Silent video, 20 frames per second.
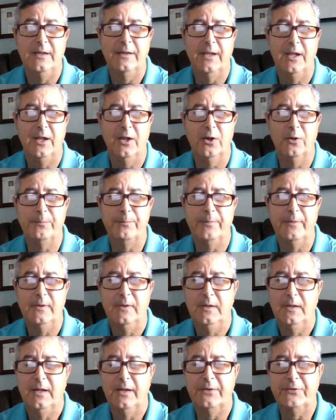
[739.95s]
to help
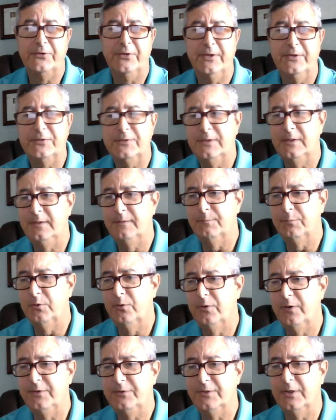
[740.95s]
assist
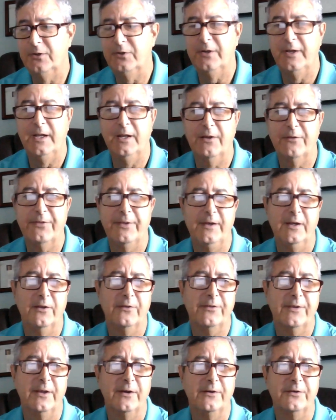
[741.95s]
employees in good health and
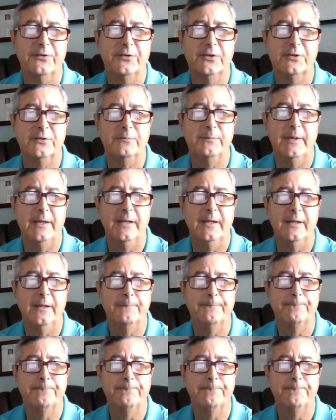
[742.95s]
healthcare decision making.